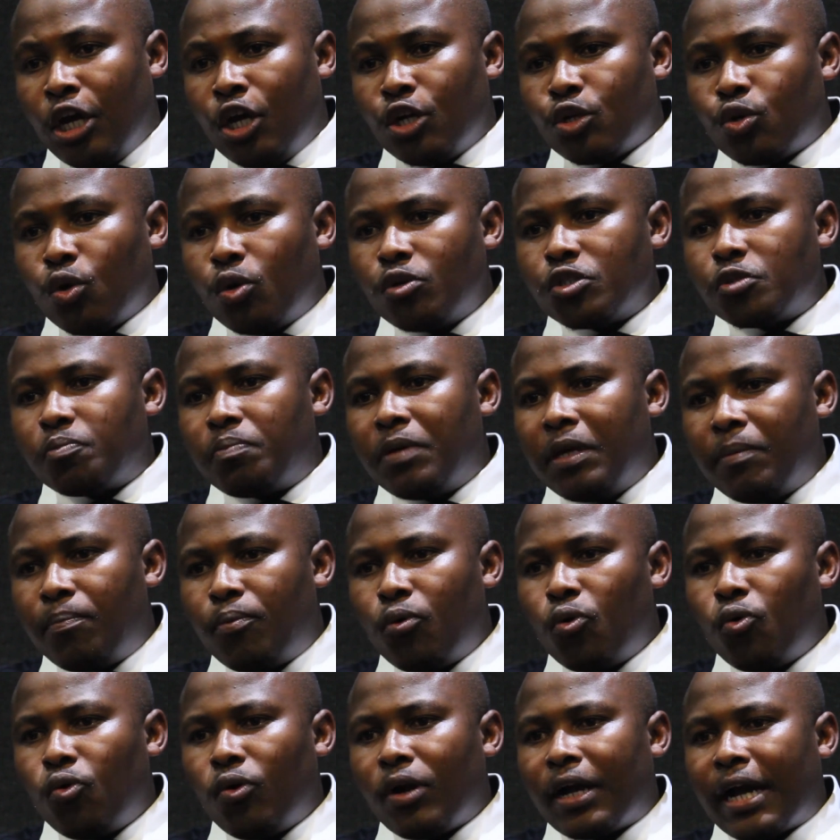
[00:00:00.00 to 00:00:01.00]
Those
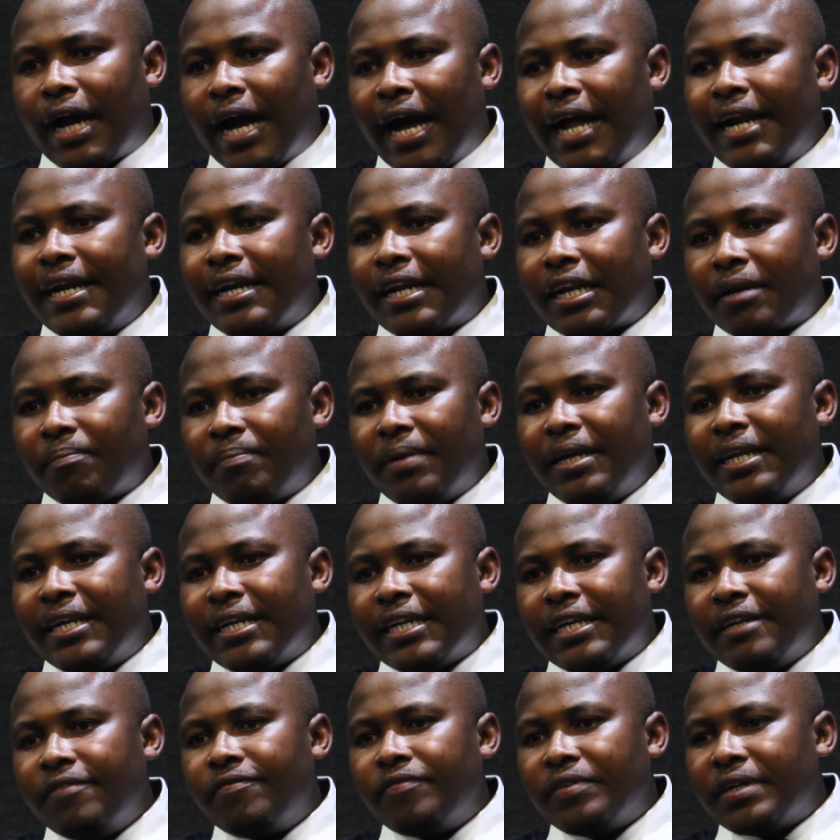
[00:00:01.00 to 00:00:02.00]
people can't remain
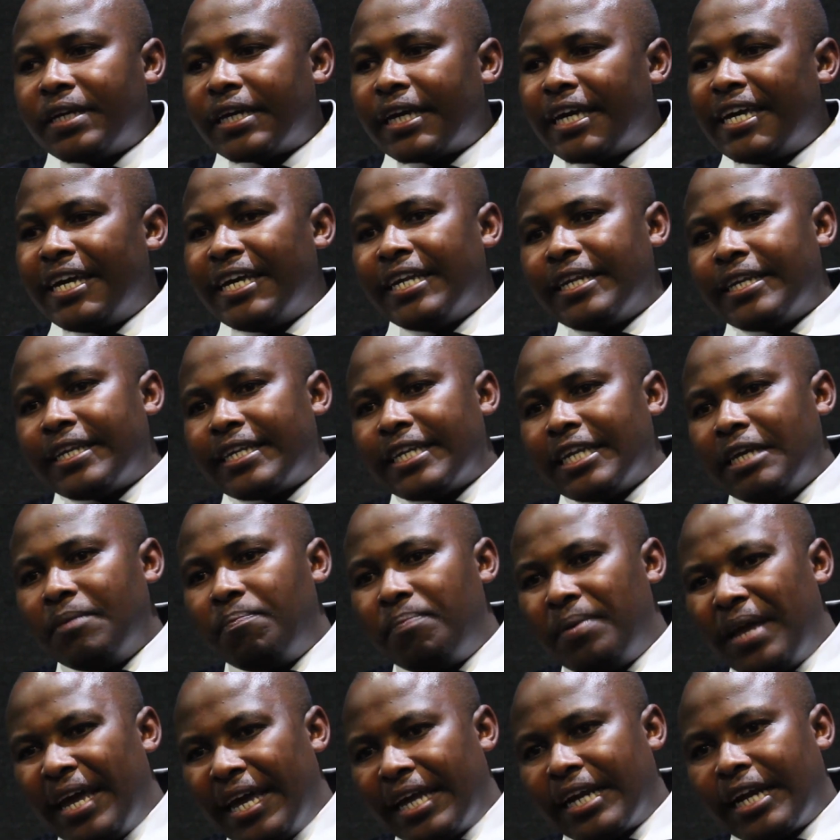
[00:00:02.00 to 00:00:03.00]
living in
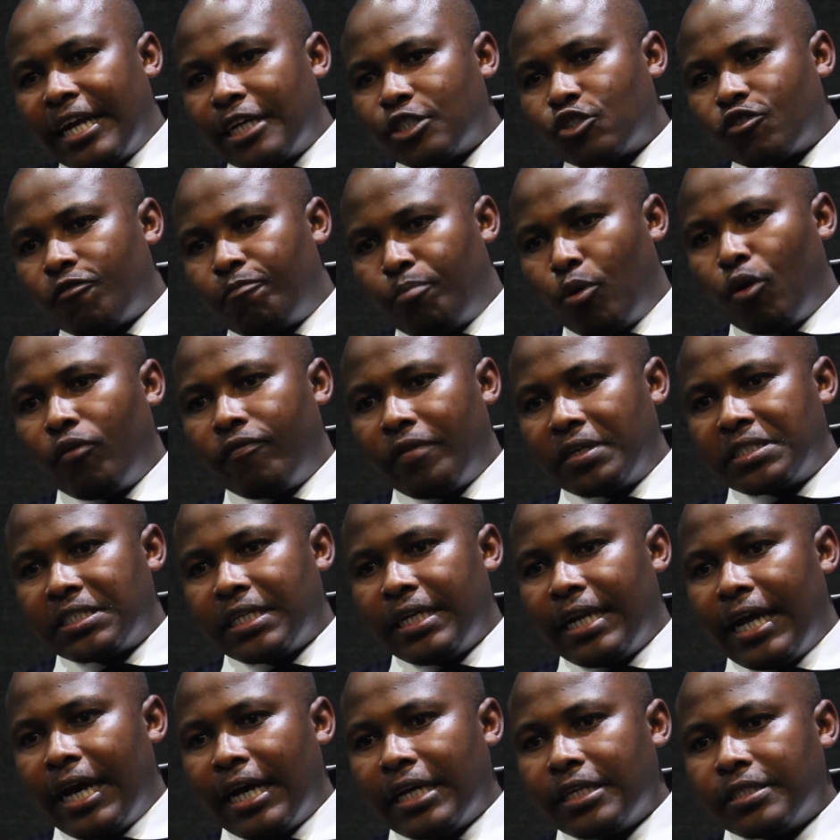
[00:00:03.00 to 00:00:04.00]
deep areas of poverty
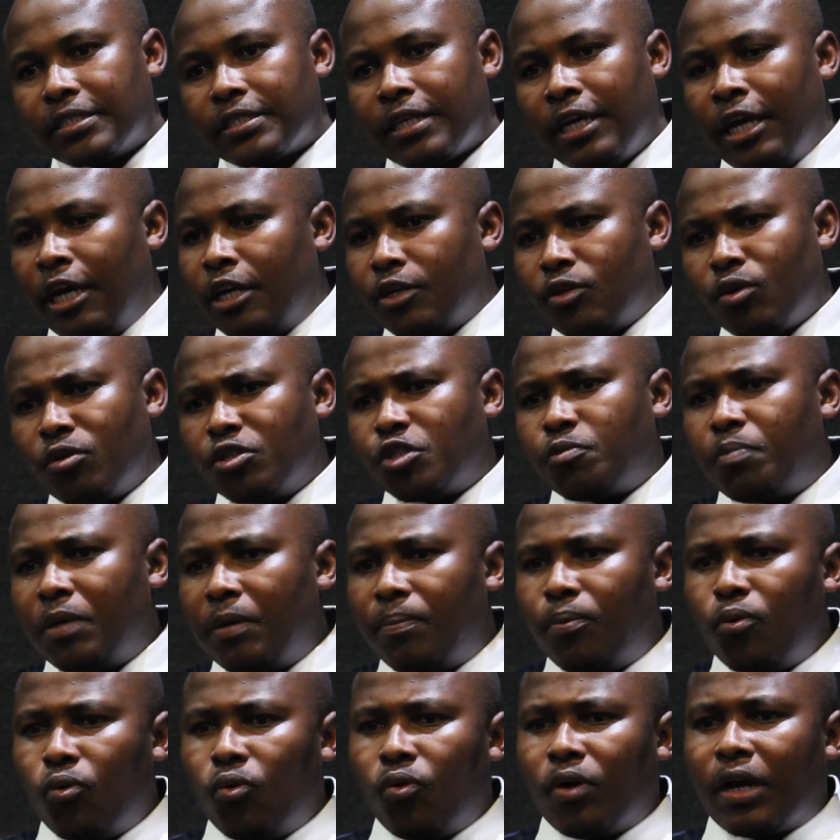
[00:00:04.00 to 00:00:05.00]
lines. Those
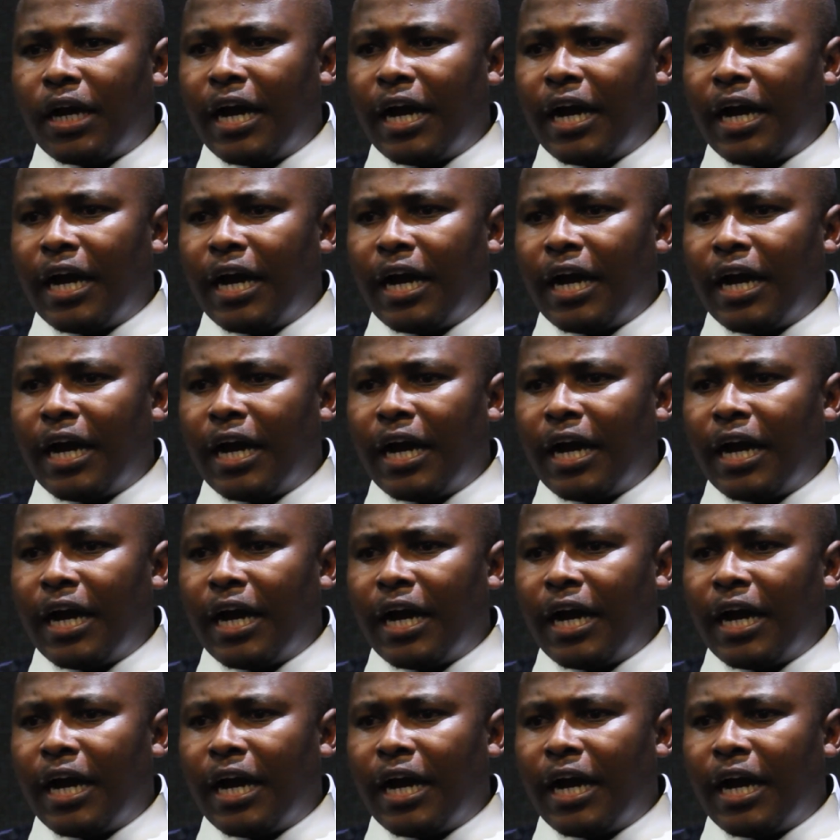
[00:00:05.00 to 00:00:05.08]
people